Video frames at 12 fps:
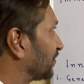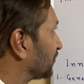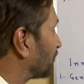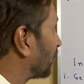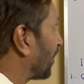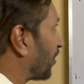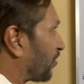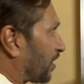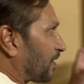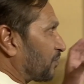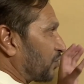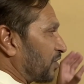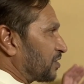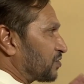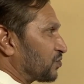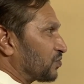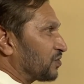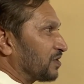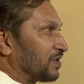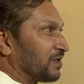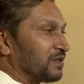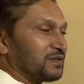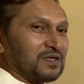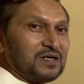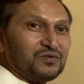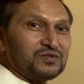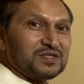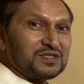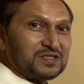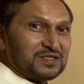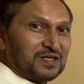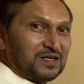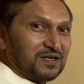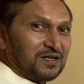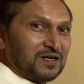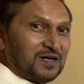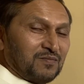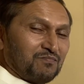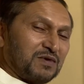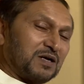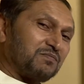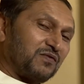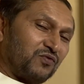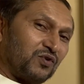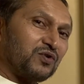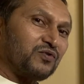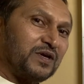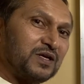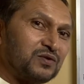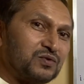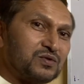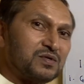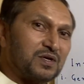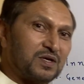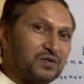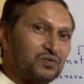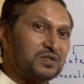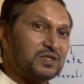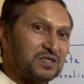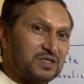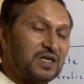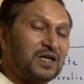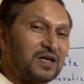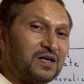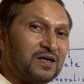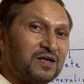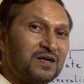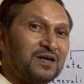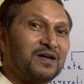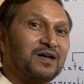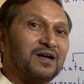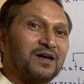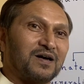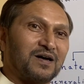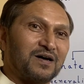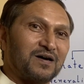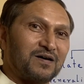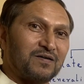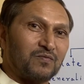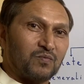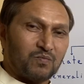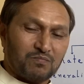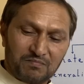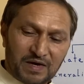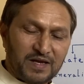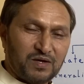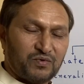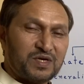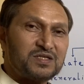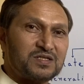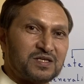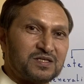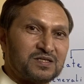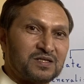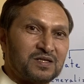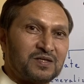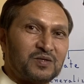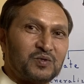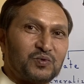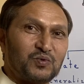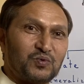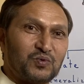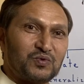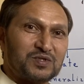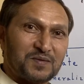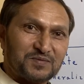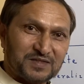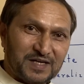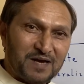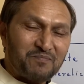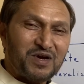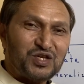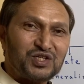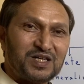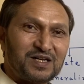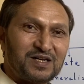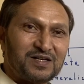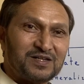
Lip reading: So now I am going to tell you the detail, but before going into the detail, my request is to subscribe my channel